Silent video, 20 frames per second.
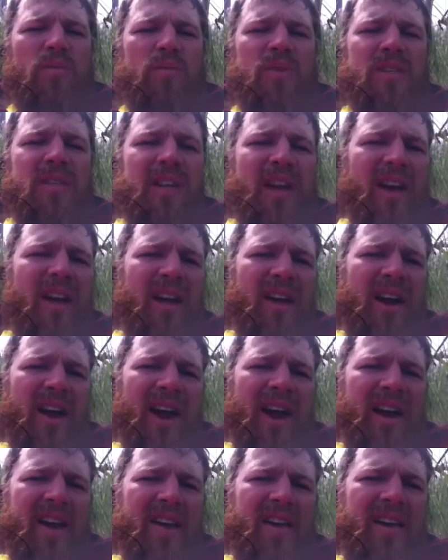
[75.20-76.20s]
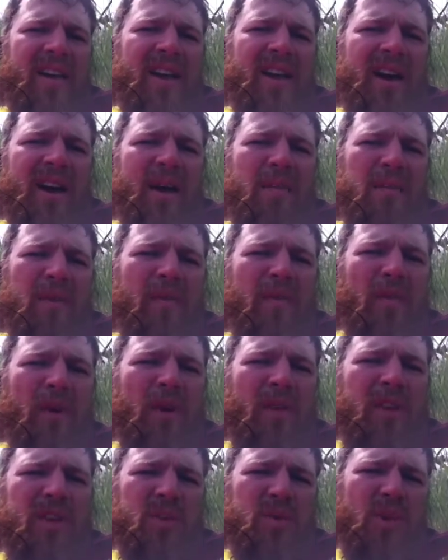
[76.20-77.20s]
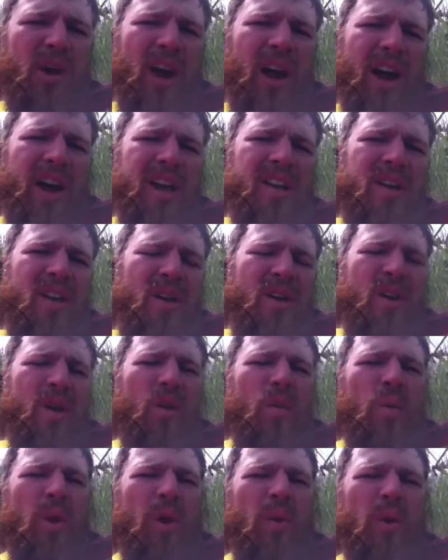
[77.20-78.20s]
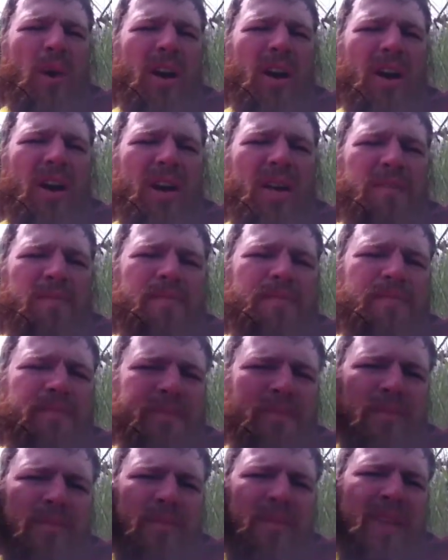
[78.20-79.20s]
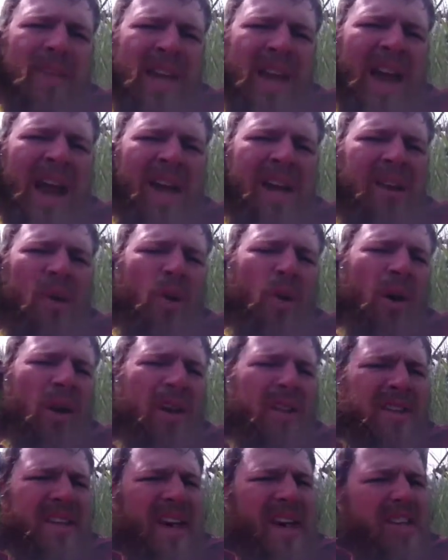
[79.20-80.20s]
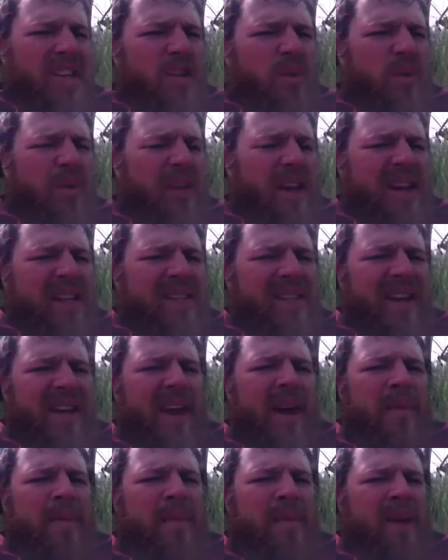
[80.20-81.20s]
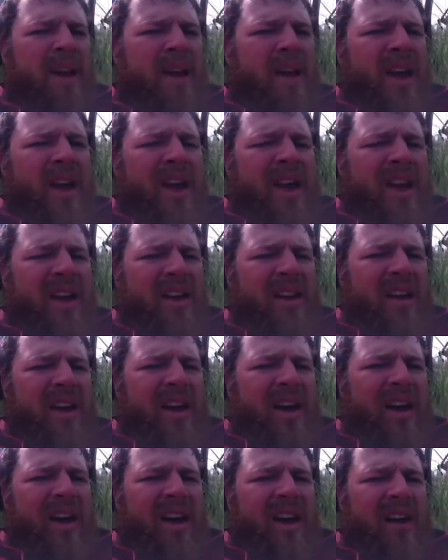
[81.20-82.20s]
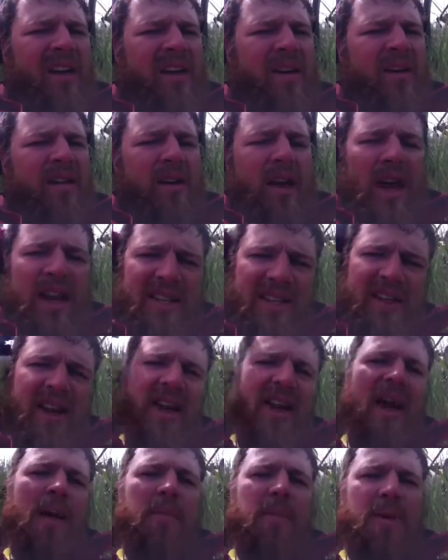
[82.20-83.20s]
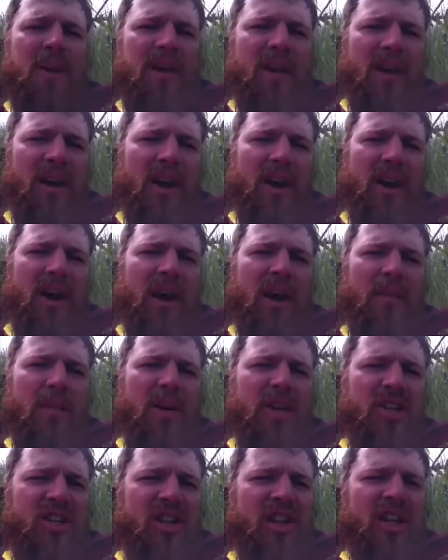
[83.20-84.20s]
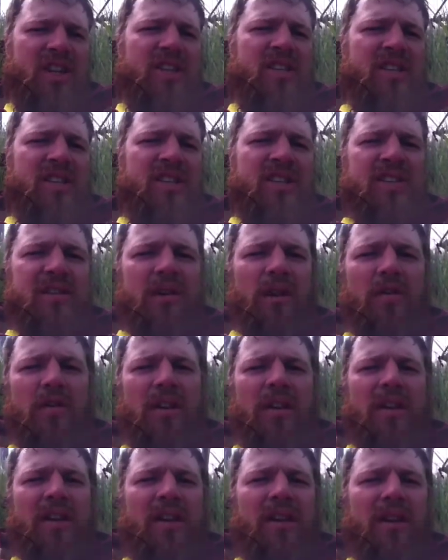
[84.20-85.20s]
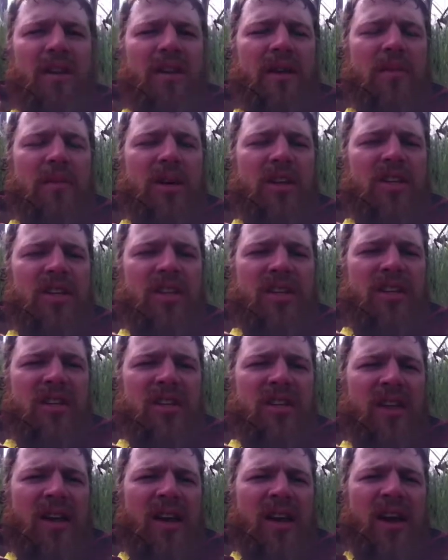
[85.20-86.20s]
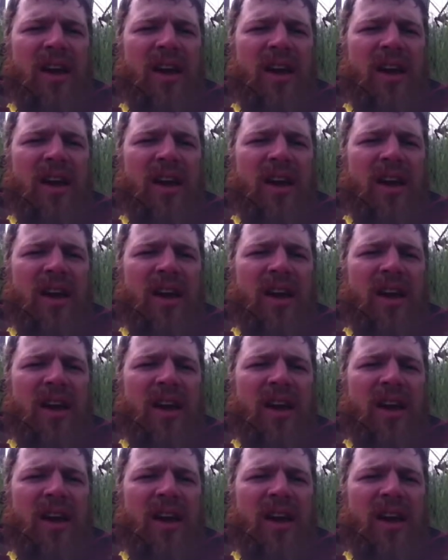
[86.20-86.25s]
Sarah and I, before this ride, we were at an orientation with SIM, and SIM being our mission agency serving in missions.